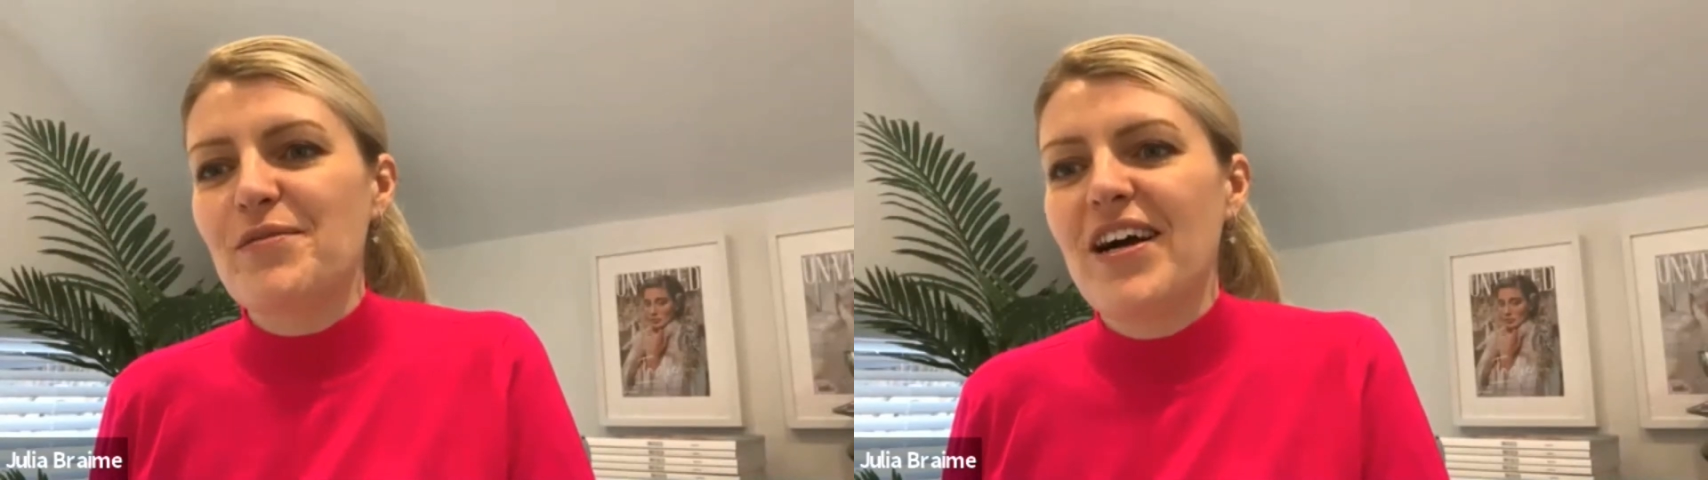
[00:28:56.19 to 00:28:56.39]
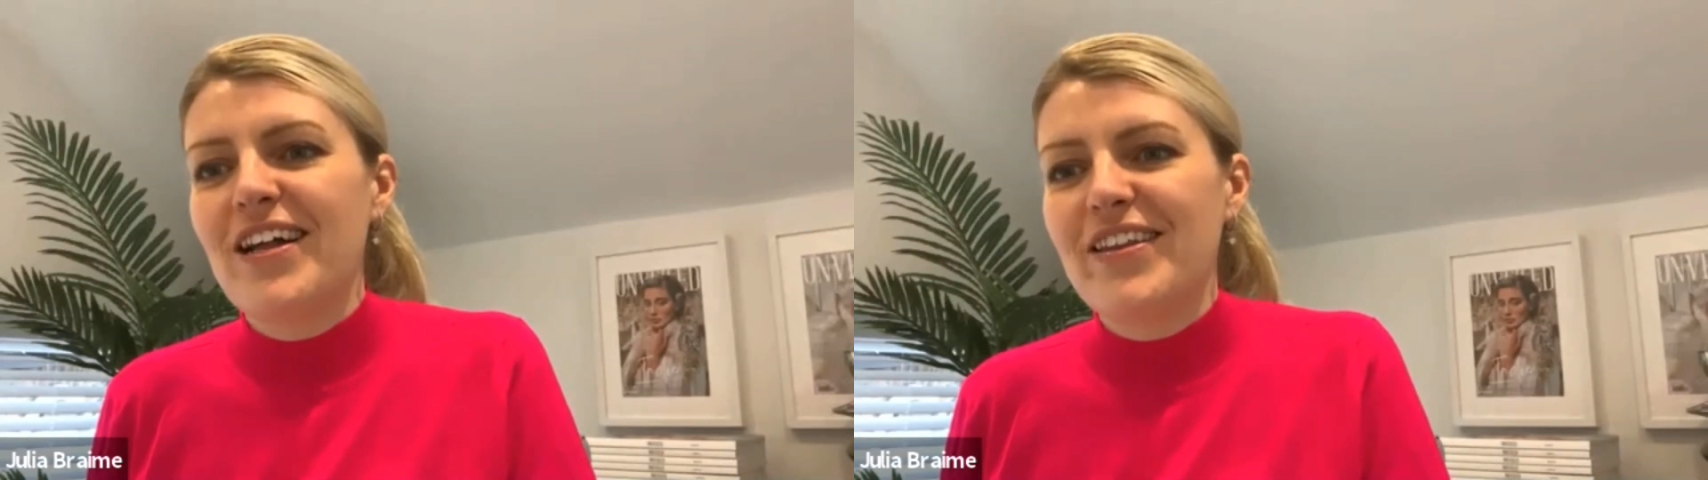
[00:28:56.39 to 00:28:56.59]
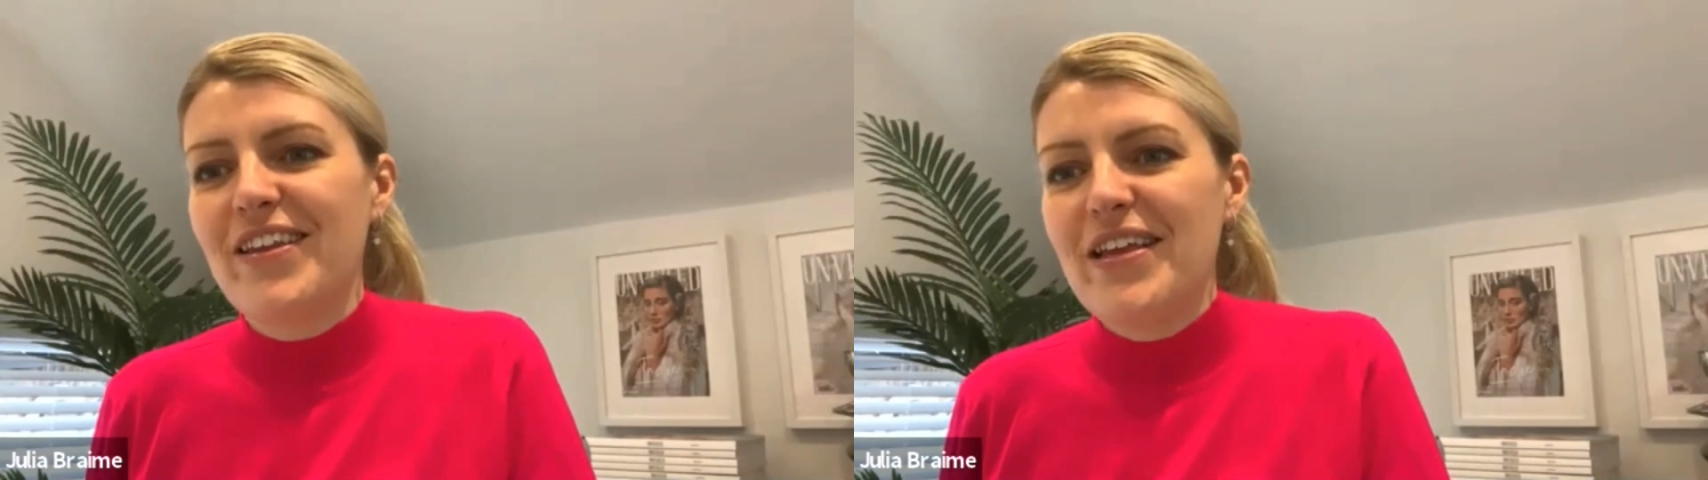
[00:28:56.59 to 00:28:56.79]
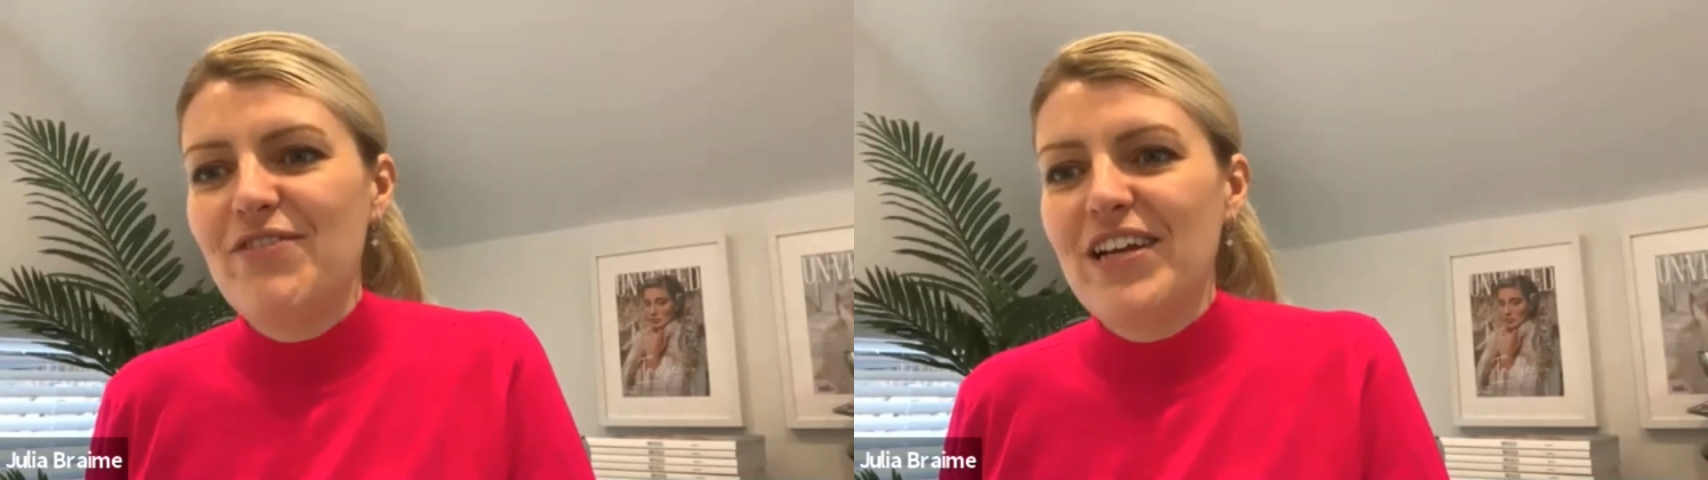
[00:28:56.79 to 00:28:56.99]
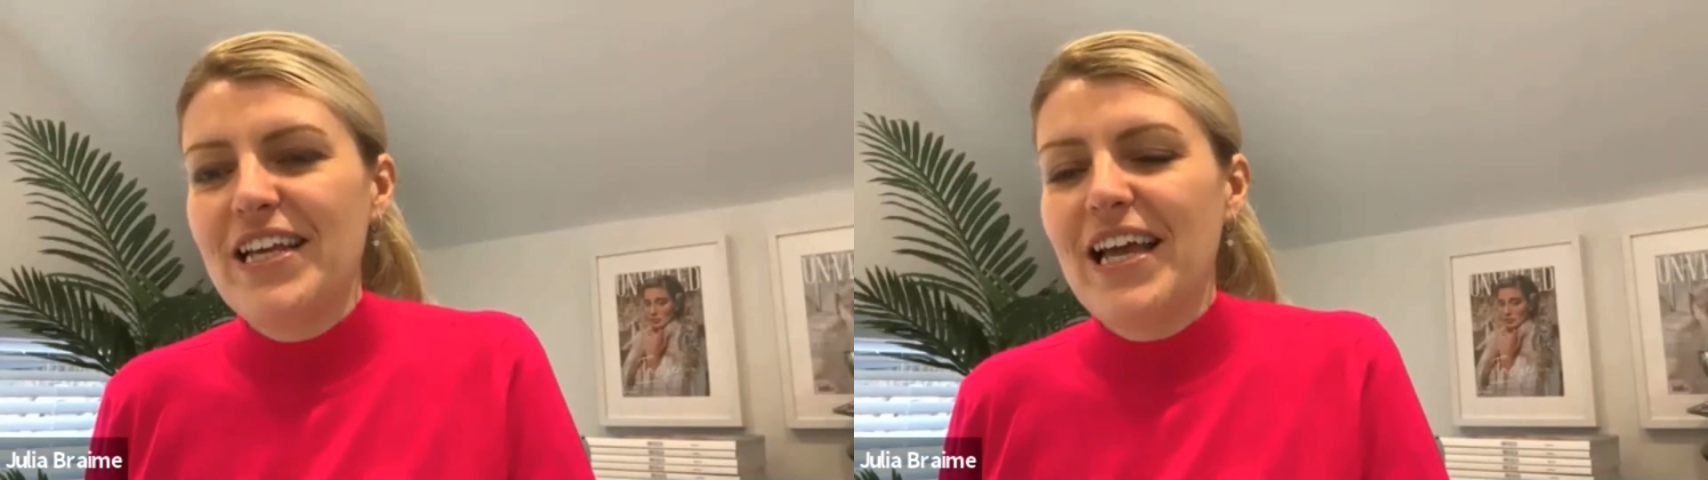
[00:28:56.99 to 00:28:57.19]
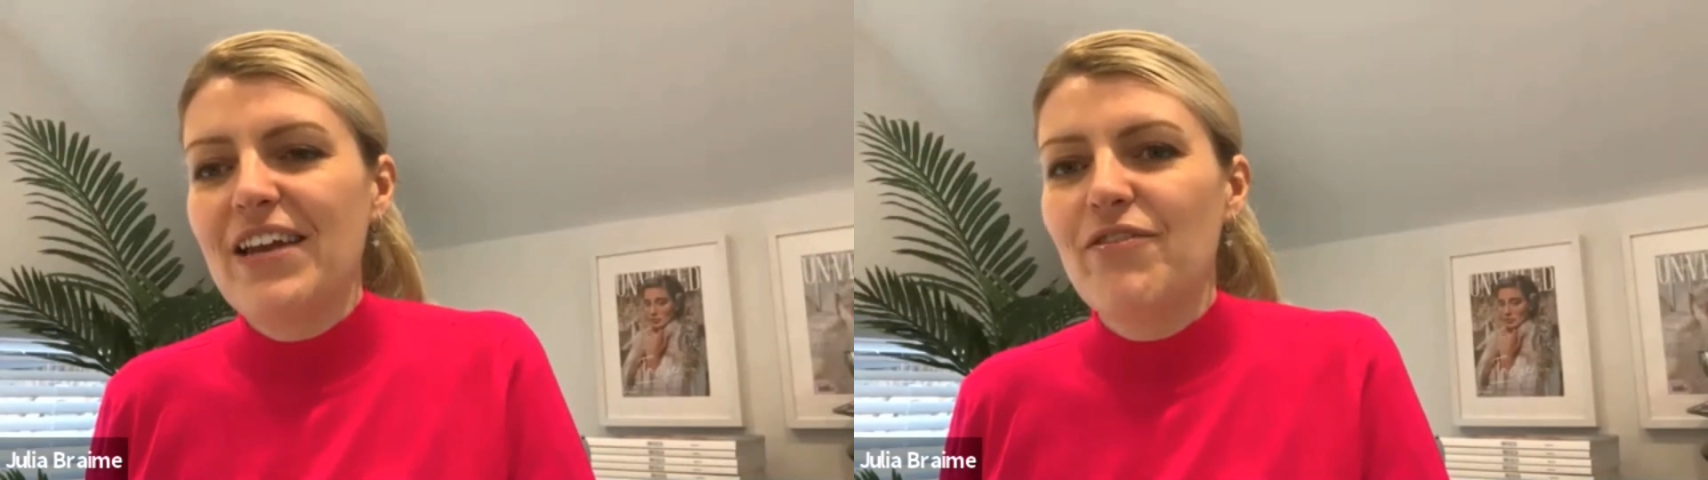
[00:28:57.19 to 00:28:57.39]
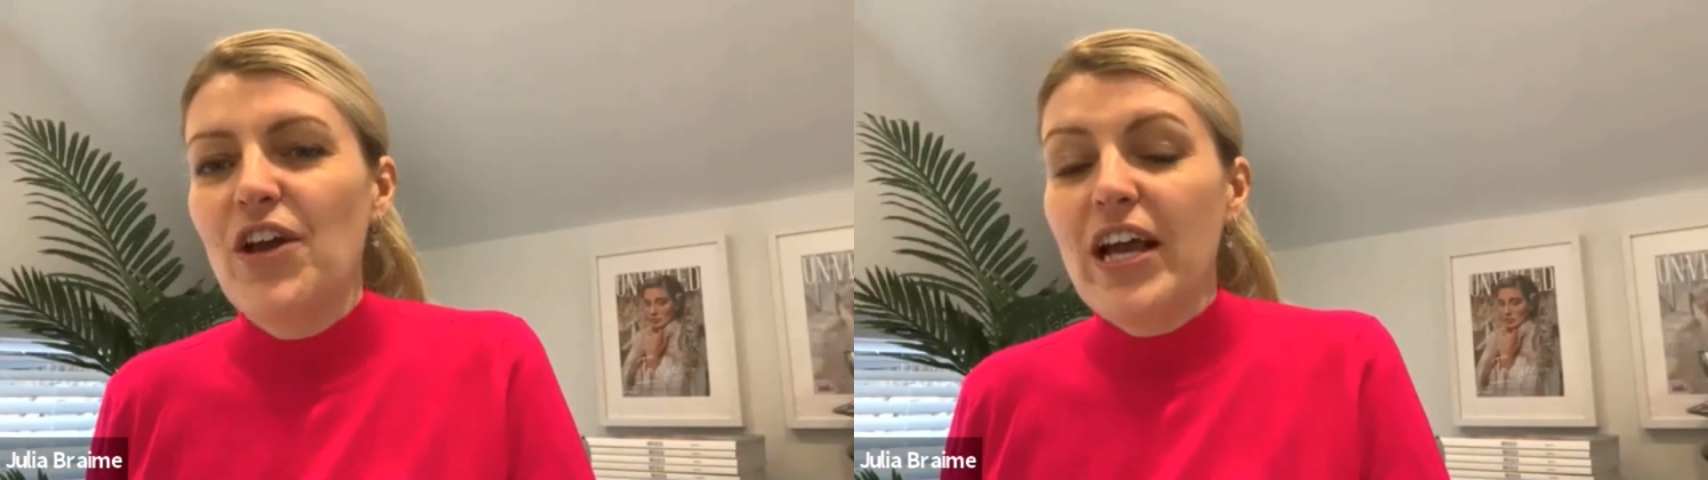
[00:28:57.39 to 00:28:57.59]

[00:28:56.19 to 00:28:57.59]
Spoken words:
well, that they really kind of,